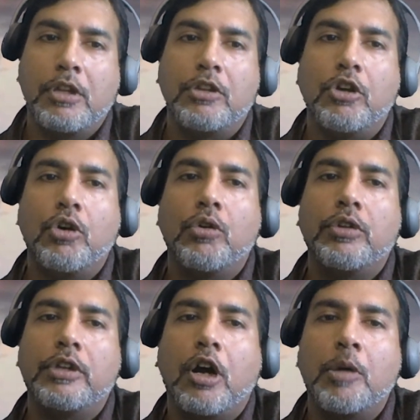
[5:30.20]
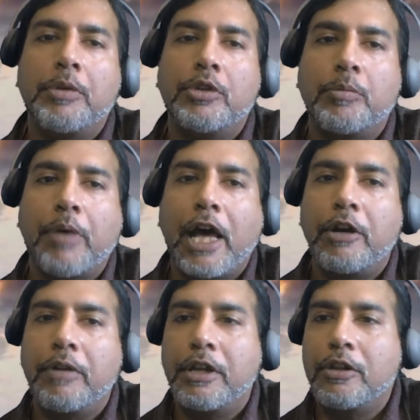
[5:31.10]
Though the armies were
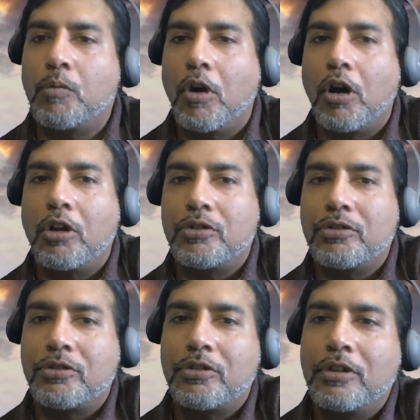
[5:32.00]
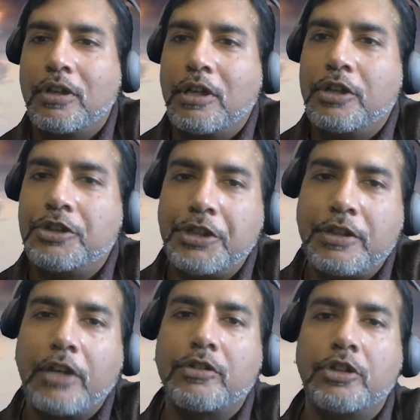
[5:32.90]
battering the walls, she
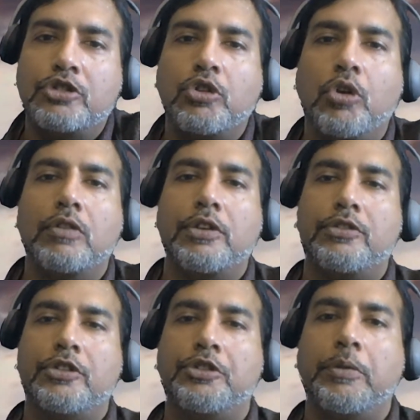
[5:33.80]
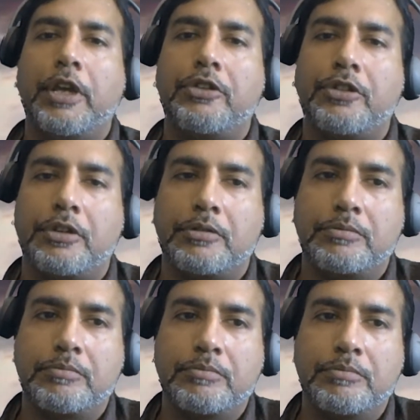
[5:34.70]
takes control of the situation.
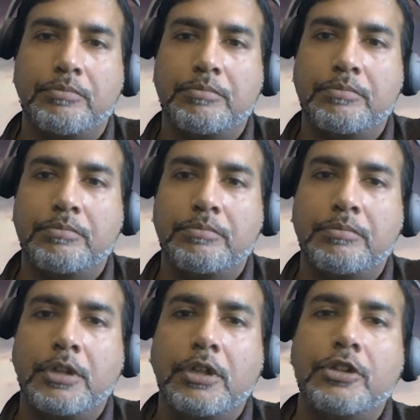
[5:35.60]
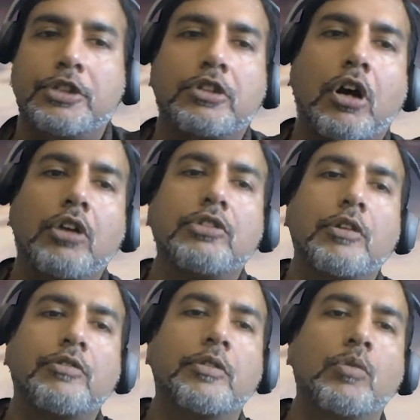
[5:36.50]
She calls
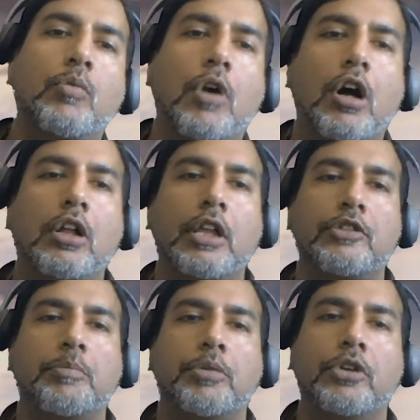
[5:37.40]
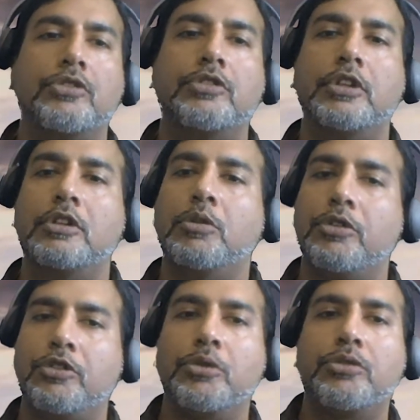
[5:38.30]
out from the wall as a person who
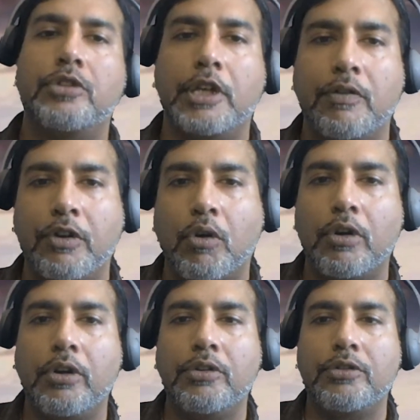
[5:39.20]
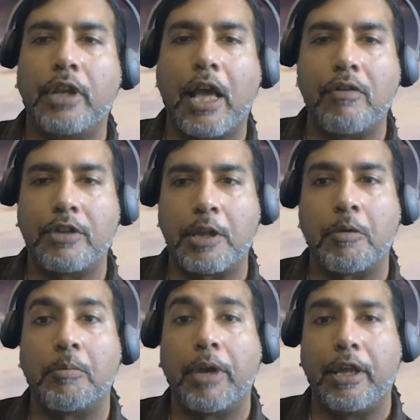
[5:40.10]
is used to giving orders and having them
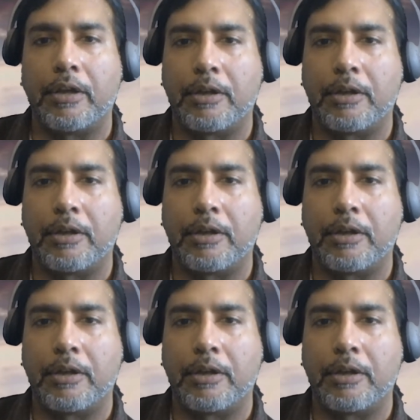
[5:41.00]
obeyed.